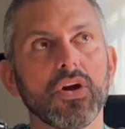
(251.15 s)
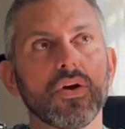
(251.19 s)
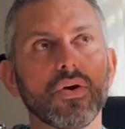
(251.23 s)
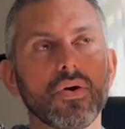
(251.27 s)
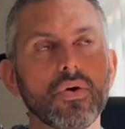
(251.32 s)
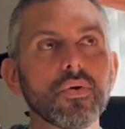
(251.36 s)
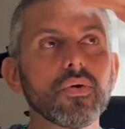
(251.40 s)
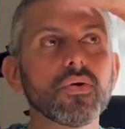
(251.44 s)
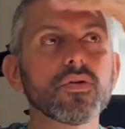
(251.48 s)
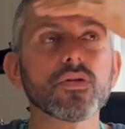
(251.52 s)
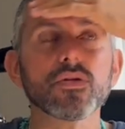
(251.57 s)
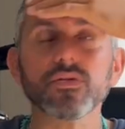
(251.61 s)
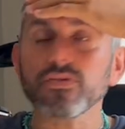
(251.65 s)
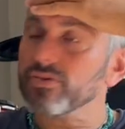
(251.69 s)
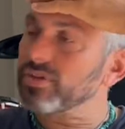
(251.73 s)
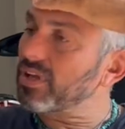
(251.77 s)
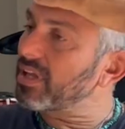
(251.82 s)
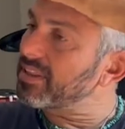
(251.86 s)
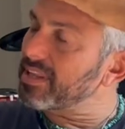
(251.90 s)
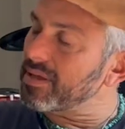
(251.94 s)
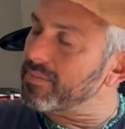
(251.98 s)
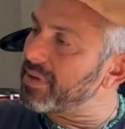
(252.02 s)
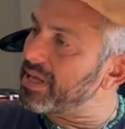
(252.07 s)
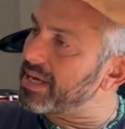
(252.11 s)
There's
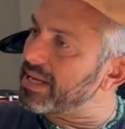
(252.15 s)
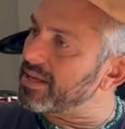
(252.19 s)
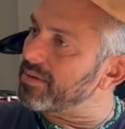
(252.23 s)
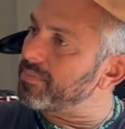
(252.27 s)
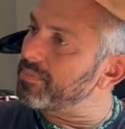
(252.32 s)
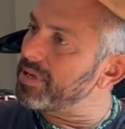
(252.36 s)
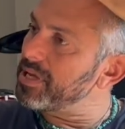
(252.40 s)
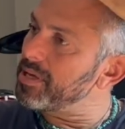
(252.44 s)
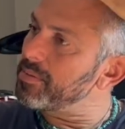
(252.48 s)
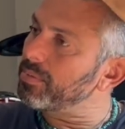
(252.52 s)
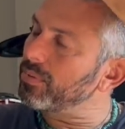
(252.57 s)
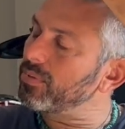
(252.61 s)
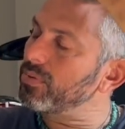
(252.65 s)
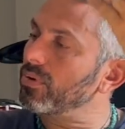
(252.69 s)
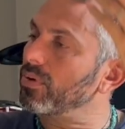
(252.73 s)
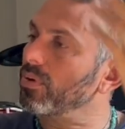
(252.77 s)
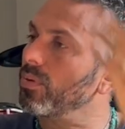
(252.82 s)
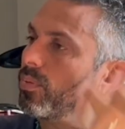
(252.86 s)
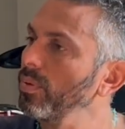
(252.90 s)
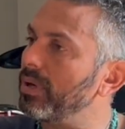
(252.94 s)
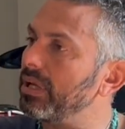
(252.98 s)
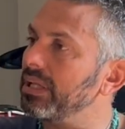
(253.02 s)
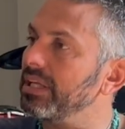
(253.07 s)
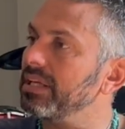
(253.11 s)
not that many people who are
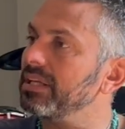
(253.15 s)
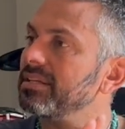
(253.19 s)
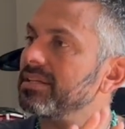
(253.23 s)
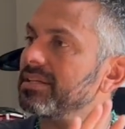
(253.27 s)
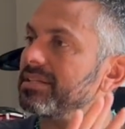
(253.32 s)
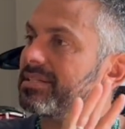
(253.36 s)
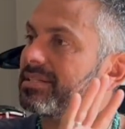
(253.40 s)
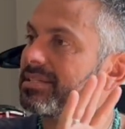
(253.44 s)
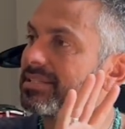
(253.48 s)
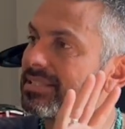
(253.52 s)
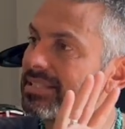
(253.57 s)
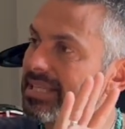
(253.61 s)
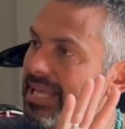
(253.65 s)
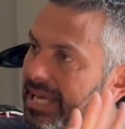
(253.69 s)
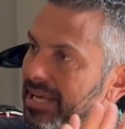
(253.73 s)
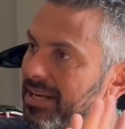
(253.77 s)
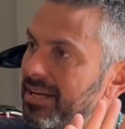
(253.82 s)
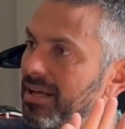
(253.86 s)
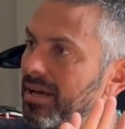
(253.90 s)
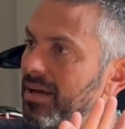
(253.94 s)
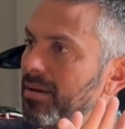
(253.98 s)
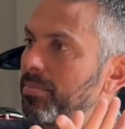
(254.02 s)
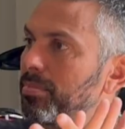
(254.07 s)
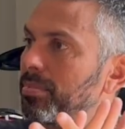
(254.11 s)
willing to stand
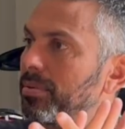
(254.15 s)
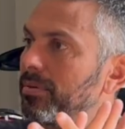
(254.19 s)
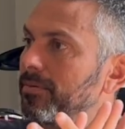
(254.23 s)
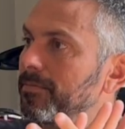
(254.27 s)
up